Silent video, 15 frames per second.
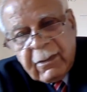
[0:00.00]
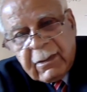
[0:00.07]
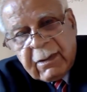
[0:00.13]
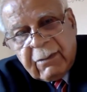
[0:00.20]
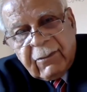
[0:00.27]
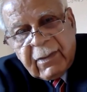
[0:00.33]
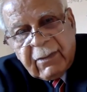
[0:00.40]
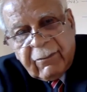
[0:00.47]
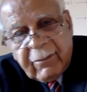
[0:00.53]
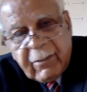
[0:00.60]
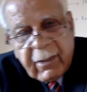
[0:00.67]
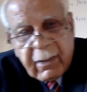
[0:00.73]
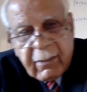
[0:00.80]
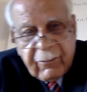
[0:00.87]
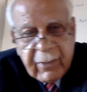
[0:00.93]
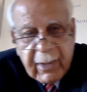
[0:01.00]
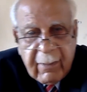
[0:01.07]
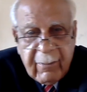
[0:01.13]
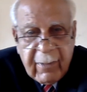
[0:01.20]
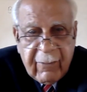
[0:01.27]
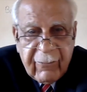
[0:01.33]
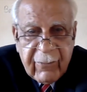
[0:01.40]
Then we have a lot of
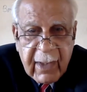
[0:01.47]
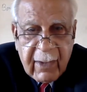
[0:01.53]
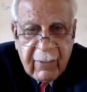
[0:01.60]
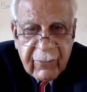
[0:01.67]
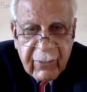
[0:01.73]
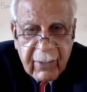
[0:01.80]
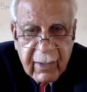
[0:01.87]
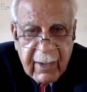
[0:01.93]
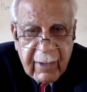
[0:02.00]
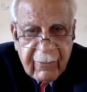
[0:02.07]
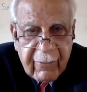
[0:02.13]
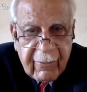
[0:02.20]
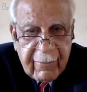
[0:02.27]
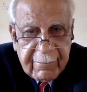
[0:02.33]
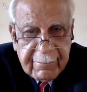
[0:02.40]
time left. That's the case.